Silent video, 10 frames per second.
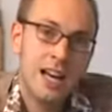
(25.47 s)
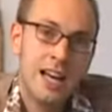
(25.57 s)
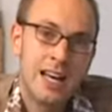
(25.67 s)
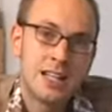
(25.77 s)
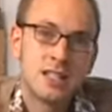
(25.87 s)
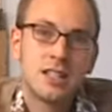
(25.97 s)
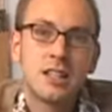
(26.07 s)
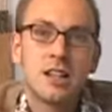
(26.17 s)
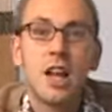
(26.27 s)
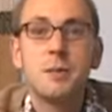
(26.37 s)

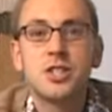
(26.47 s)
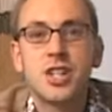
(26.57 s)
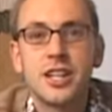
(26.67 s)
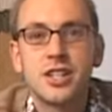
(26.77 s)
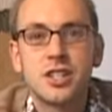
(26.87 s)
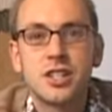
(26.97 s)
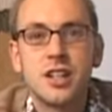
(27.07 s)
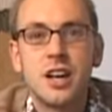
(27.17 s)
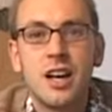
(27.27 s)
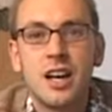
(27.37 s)
And climate change
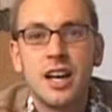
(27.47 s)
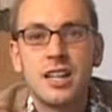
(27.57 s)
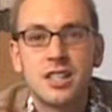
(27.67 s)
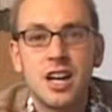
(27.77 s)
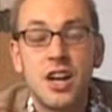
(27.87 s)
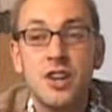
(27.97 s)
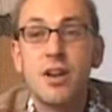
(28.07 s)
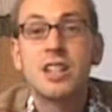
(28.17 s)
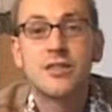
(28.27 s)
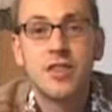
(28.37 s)
is a
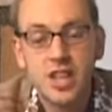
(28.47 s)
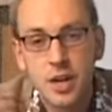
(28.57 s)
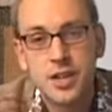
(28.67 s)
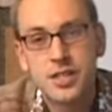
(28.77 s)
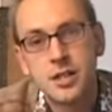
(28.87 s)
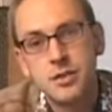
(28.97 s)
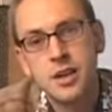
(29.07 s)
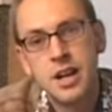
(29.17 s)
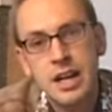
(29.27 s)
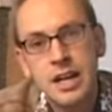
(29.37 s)
relatively new
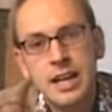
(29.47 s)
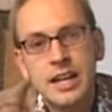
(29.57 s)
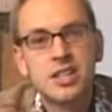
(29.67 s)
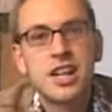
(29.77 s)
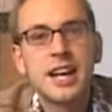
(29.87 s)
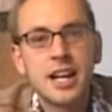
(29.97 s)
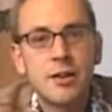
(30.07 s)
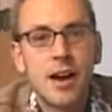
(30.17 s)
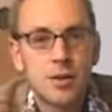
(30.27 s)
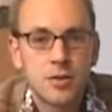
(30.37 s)
issue. It's gaining
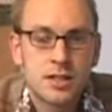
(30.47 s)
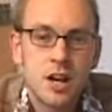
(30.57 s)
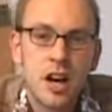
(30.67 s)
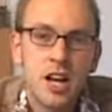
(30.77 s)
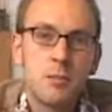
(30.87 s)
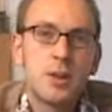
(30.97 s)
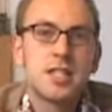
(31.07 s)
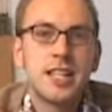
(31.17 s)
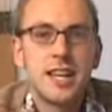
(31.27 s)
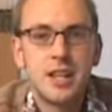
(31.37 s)
ground all the time. We
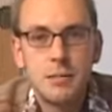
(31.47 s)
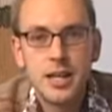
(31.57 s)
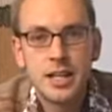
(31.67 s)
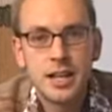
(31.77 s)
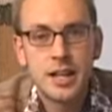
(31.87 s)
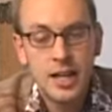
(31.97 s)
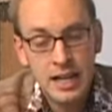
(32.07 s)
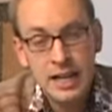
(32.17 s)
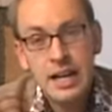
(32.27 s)
see it in the media.